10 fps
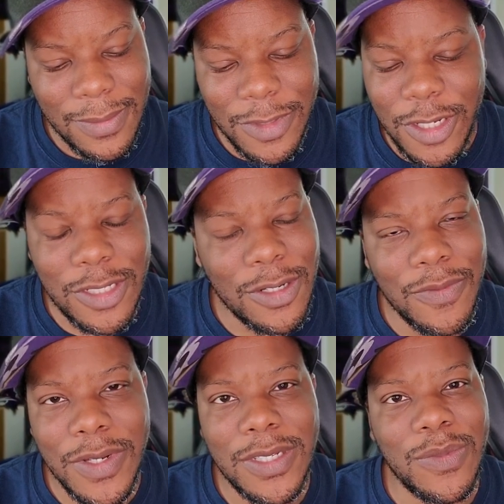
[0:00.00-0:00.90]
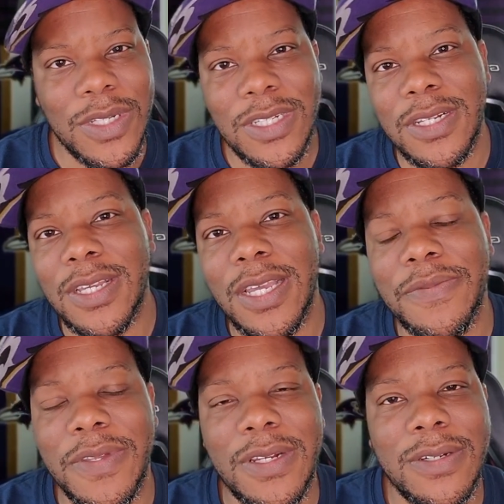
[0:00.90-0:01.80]
There's no reason we should have gave
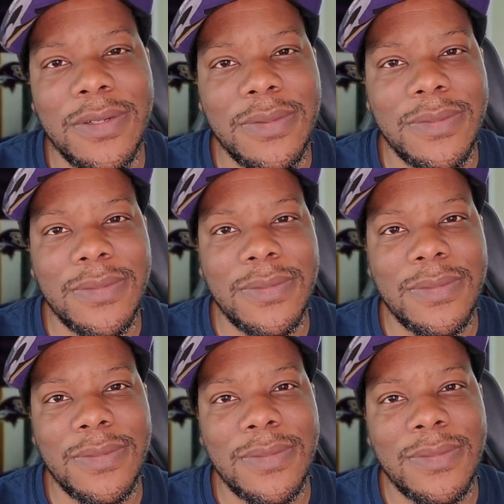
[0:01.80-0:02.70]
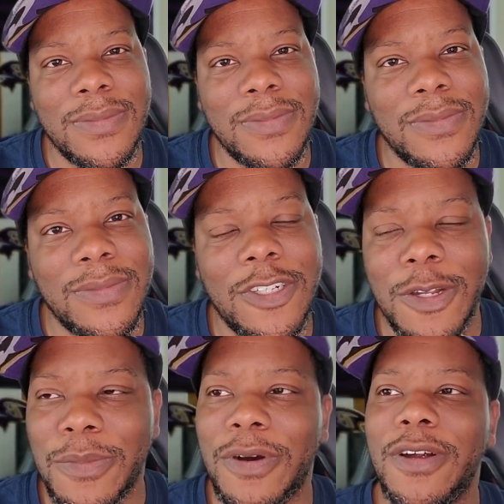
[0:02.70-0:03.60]
that up.
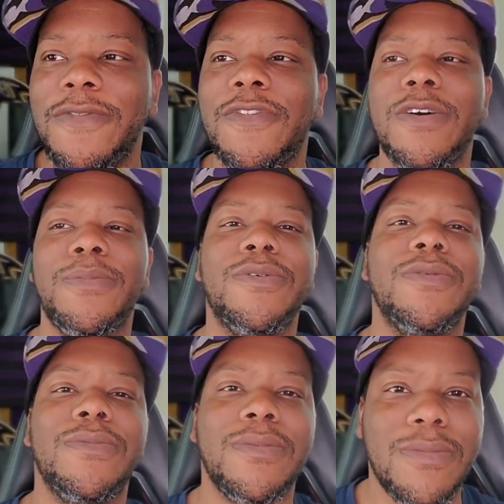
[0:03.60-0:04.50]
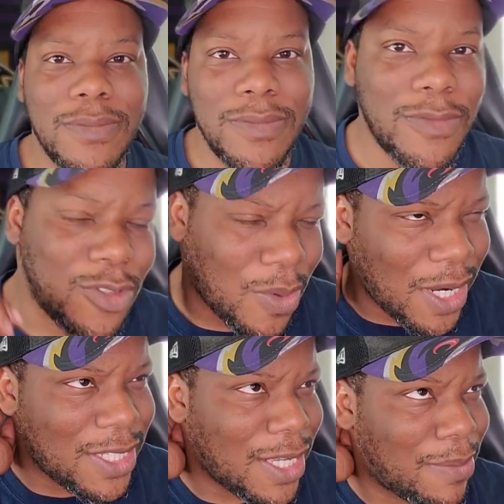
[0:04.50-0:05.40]
Lamar fumbled
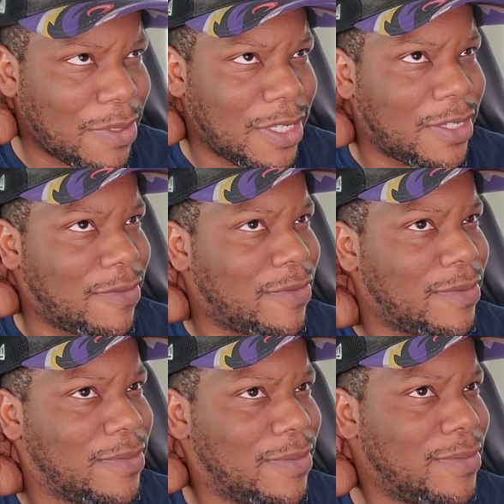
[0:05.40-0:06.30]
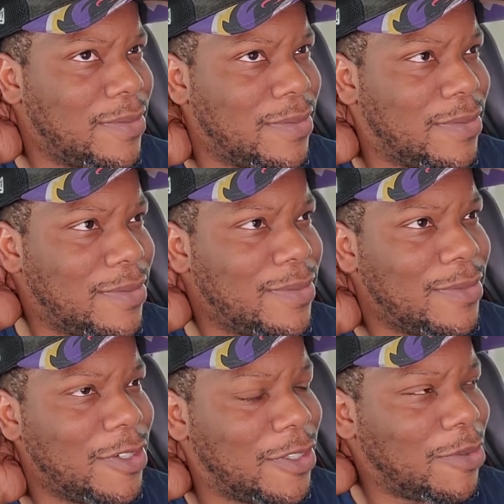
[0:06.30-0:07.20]
twice, I believe,
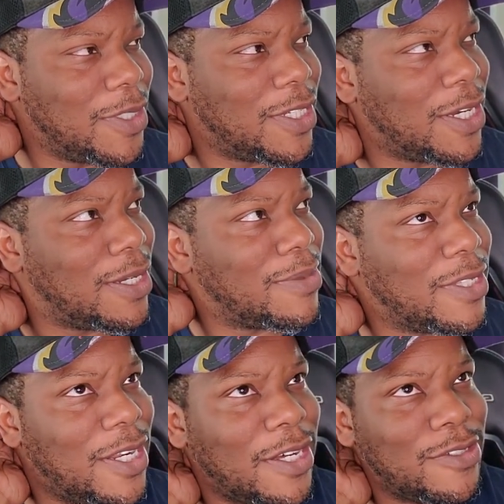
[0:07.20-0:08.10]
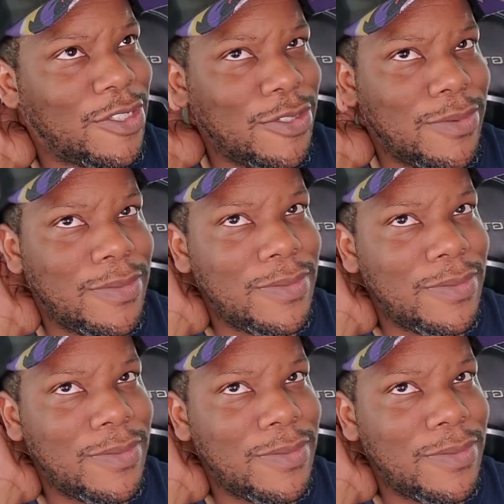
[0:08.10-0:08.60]
or three times, and lost two.